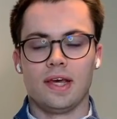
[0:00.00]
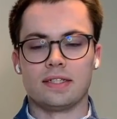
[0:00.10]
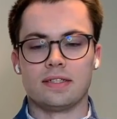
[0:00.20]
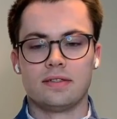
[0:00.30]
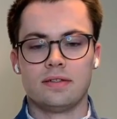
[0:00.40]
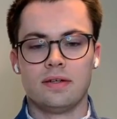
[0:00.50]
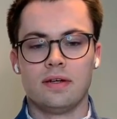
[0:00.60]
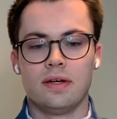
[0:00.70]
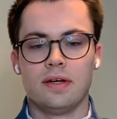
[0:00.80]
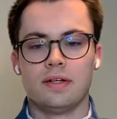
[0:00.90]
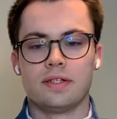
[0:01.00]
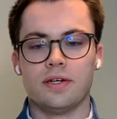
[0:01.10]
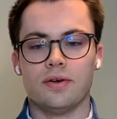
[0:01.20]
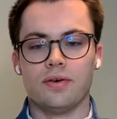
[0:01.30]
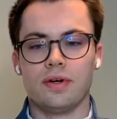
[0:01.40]
Yes.
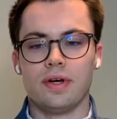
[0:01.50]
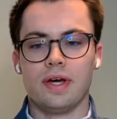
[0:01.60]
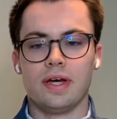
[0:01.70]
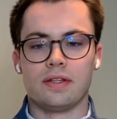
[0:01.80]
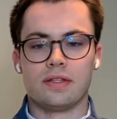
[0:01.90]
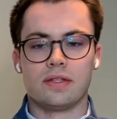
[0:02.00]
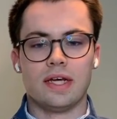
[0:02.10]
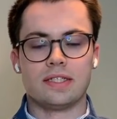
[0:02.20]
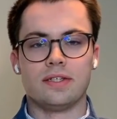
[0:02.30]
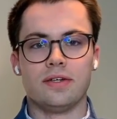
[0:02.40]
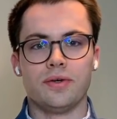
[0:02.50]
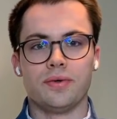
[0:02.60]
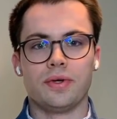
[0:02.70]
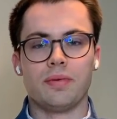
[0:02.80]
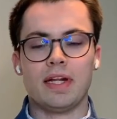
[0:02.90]
So as
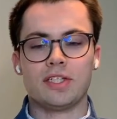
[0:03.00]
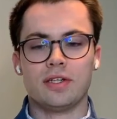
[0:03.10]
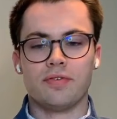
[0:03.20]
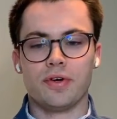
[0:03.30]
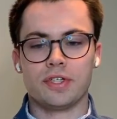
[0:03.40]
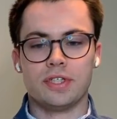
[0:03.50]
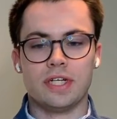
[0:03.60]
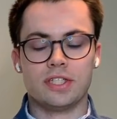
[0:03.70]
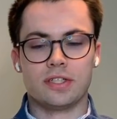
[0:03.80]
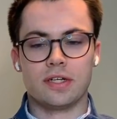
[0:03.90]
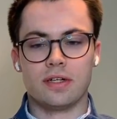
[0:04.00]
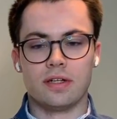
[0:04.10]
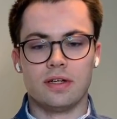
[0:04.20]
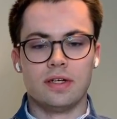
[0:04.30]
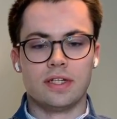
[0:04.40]
you mentioned the word
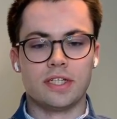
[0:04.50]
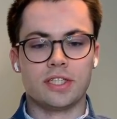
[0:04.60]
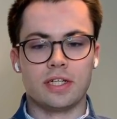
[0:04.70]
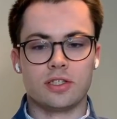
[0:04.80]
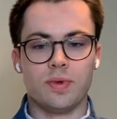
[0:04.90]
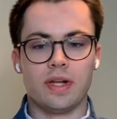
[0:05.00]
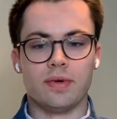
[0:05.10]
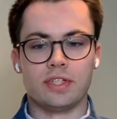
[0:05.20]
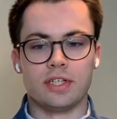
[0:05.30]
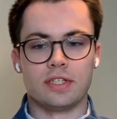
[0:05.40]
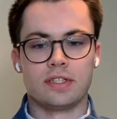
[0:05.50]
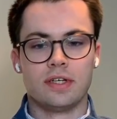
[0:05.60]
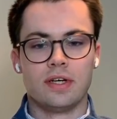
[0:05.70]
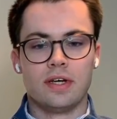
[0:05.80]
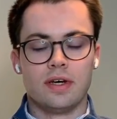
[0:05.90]
digital twin, which
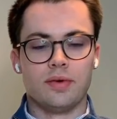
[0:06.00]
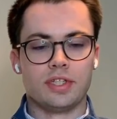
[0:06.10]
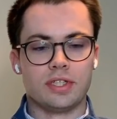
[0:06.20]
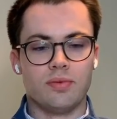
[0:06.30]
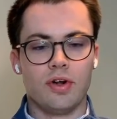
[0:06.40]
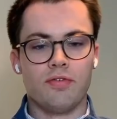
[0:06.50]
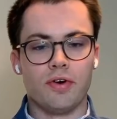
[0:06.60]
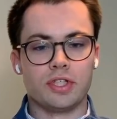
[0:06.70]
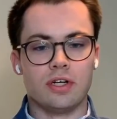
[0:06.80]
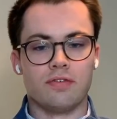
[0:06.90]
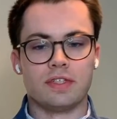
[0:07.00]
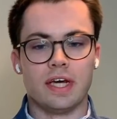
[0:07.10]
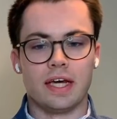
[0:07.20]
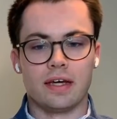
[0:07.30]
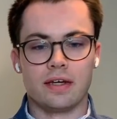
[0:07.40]
is one version of
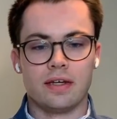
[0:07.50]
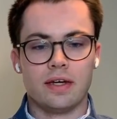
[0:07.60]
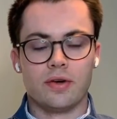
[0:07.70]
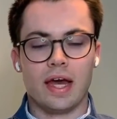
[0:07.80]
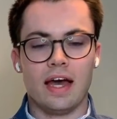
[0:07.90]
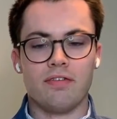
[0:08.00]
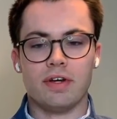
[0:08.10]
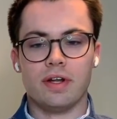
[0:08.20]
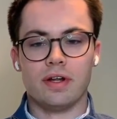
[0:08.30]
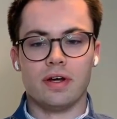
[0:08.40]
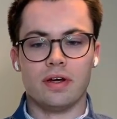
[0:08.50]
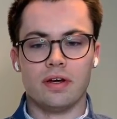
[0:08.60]
saying we have an